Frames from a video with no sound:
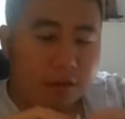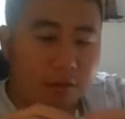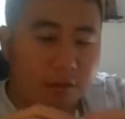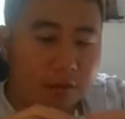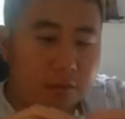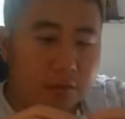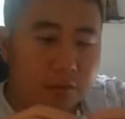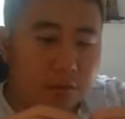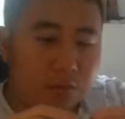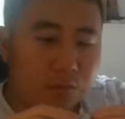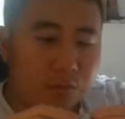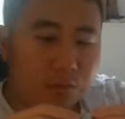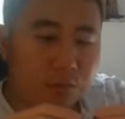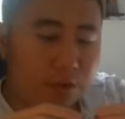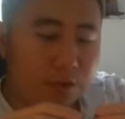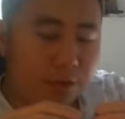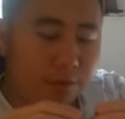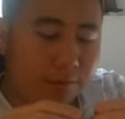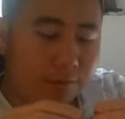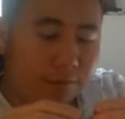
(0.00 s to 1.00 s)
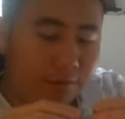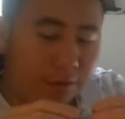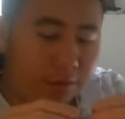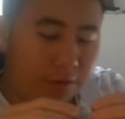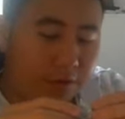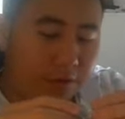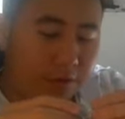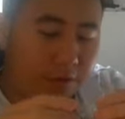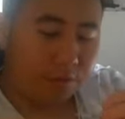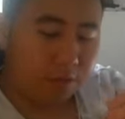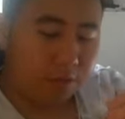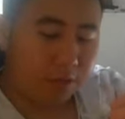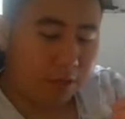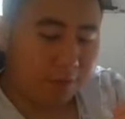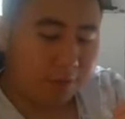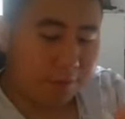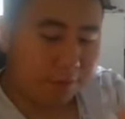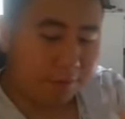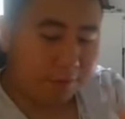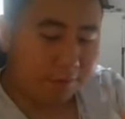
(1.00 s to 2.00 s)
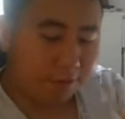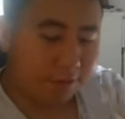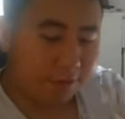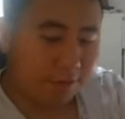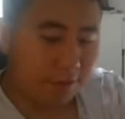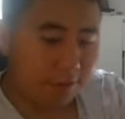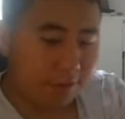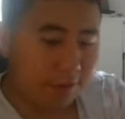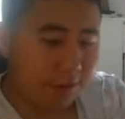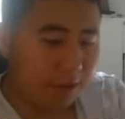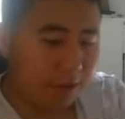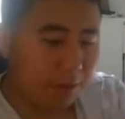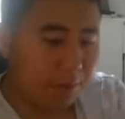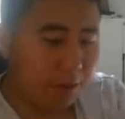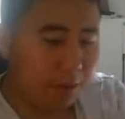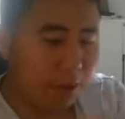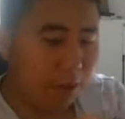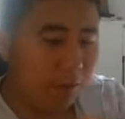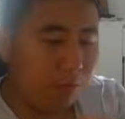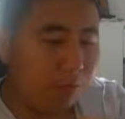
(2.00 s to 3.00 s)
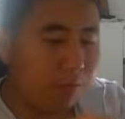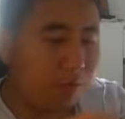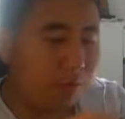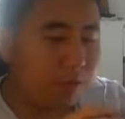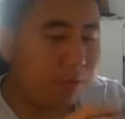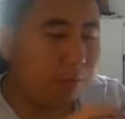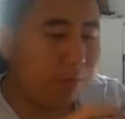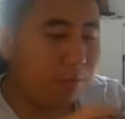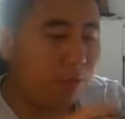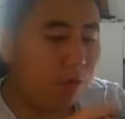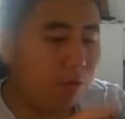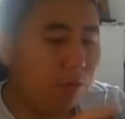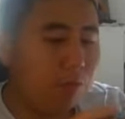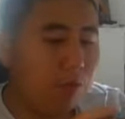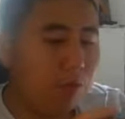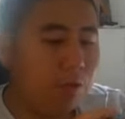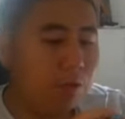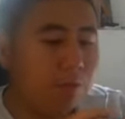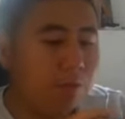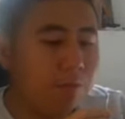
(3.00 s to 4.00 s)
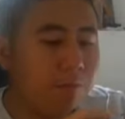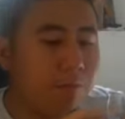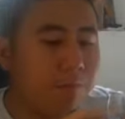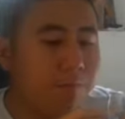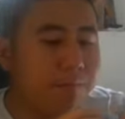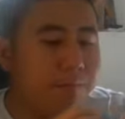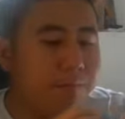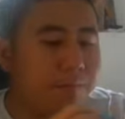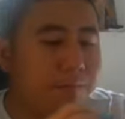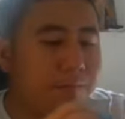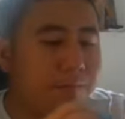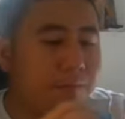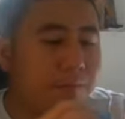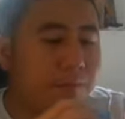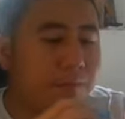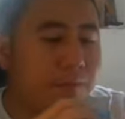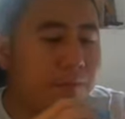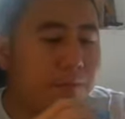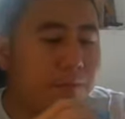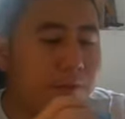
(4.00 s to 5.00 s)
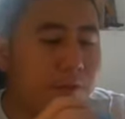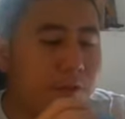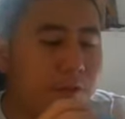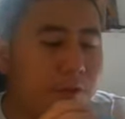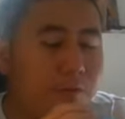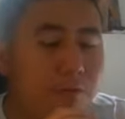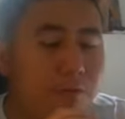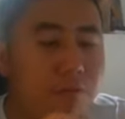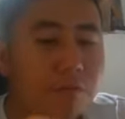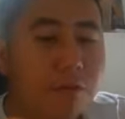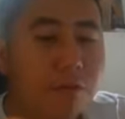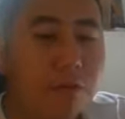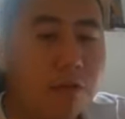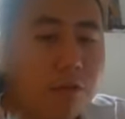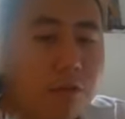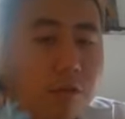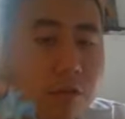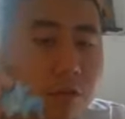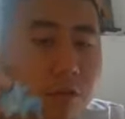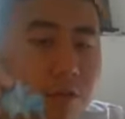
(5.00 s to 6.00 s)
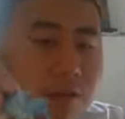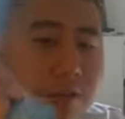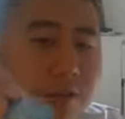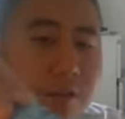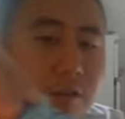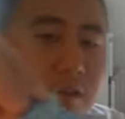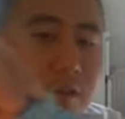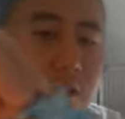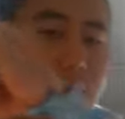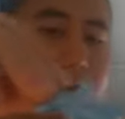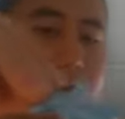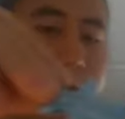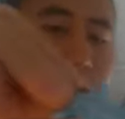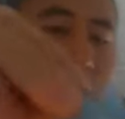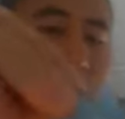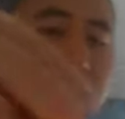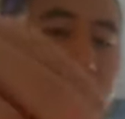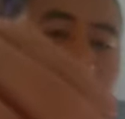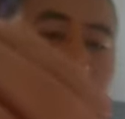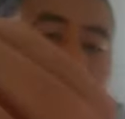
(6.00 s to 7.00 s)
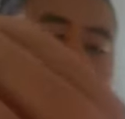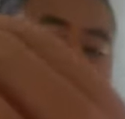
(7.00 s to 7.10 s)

So we've got like a... Got some dragonflies or damselflies. I think the male one is the blue one. They don't